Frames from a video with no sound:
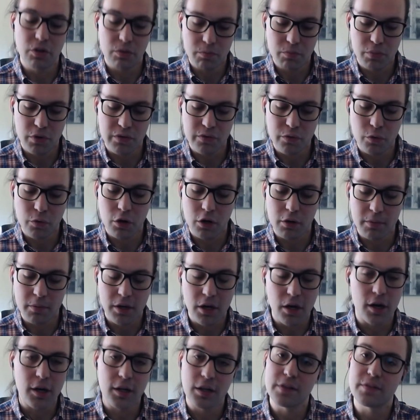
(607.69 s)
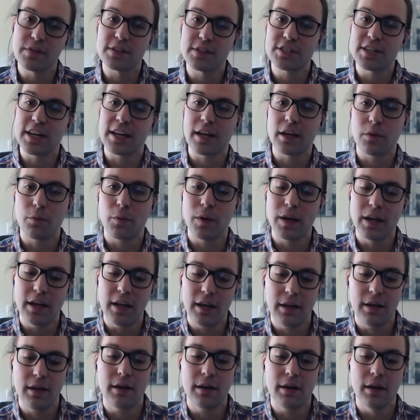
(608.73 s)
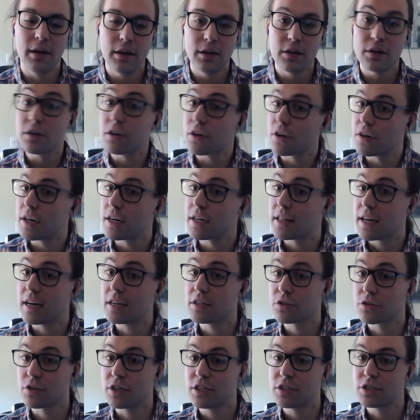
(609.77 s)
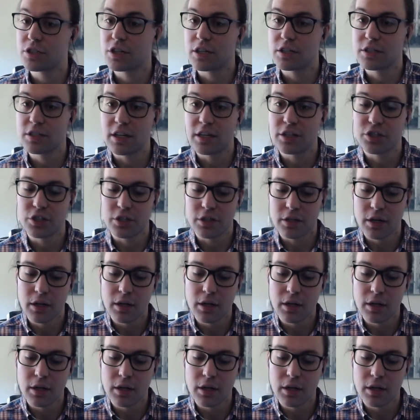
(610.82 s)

perform all of the checking we need during that screen share session.